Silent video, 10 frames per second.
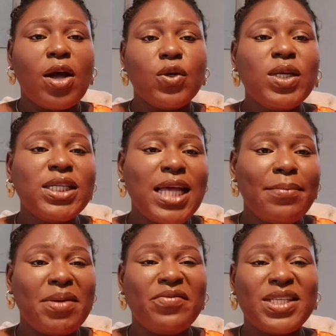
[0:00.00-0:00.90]
The only
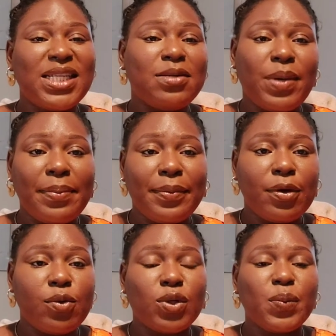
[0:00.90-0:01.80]
time I visited
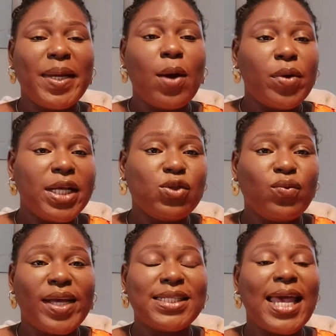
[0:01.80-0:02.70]
Babcock was when I wanted to
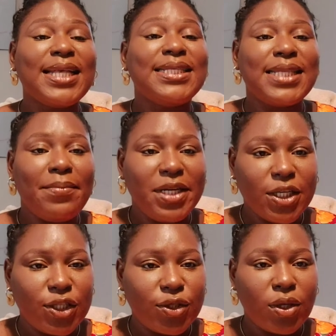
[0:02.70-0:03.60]
write
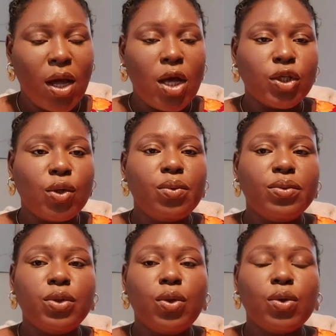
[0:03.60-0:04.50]
examination. So we
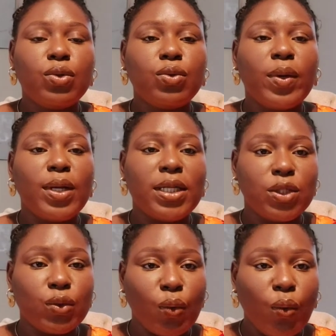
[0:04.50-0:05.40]
would go to the
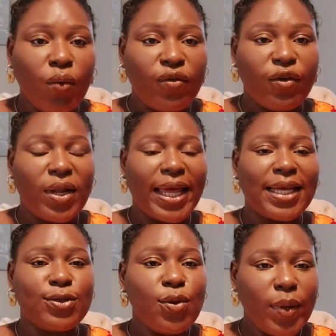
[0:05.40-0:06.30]
school for
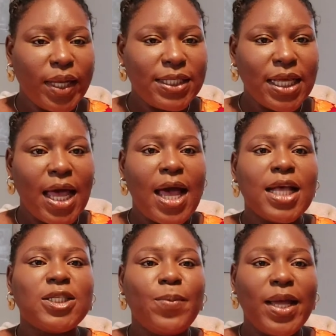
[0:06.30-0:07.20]
like two weeks,
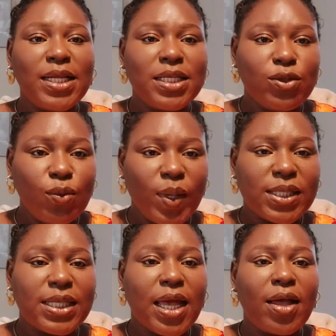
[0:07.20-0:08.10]
spend two
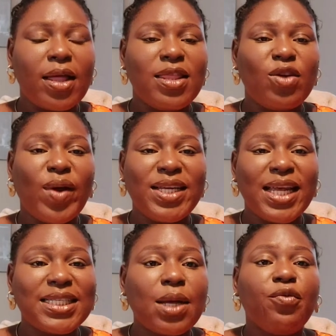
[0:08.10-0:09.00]
weeks there, and then write the
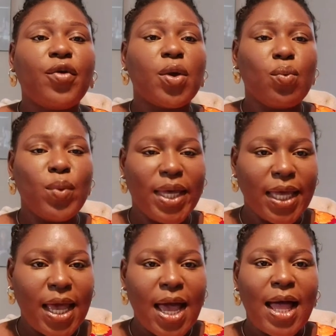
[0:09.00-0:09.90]
exam for a
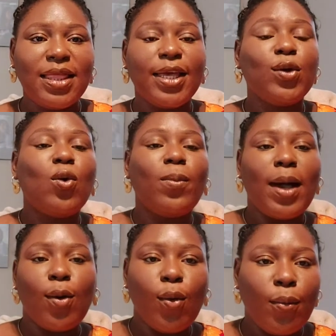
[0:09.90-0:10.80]
week, and then you go
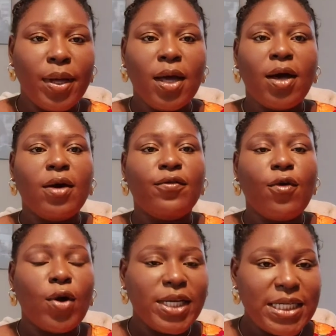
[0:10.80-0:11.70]
back home
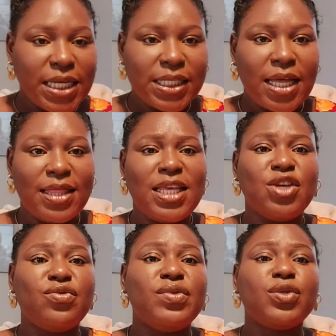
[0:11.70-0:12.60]
for holidays, and
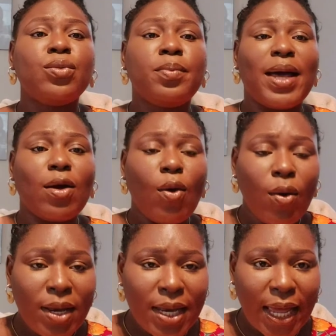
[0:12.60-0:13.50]
then you resume back
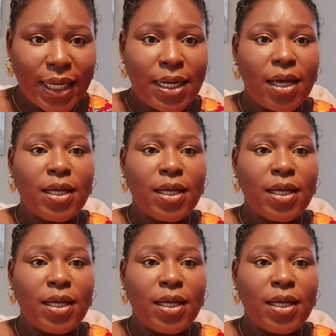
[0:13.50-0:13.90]
online,